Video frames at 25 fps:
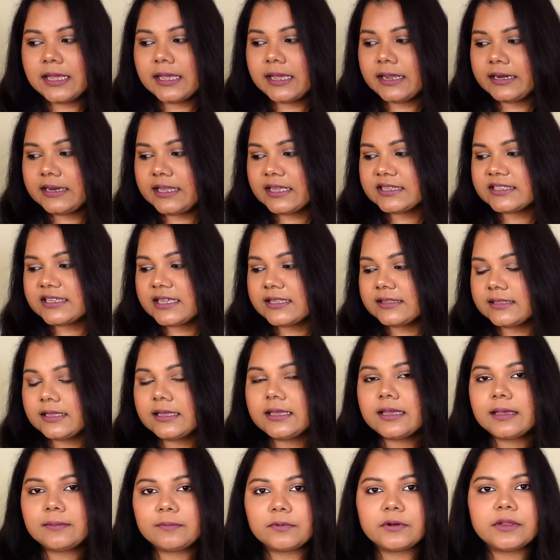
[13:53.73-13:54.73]
and yes, I
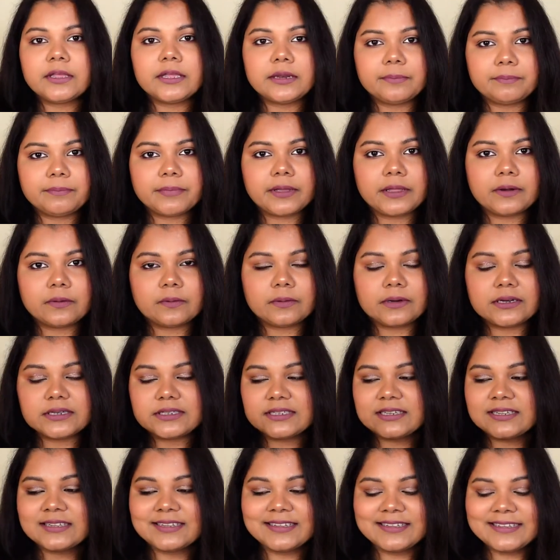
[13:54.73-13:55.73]
think I'm gonna hit pan on
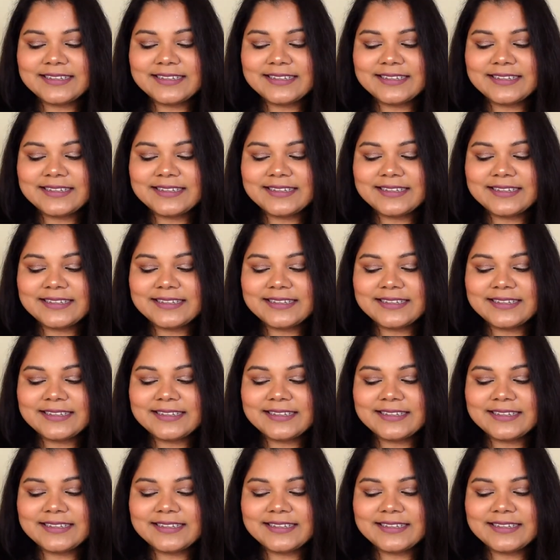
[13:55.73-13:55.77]
it.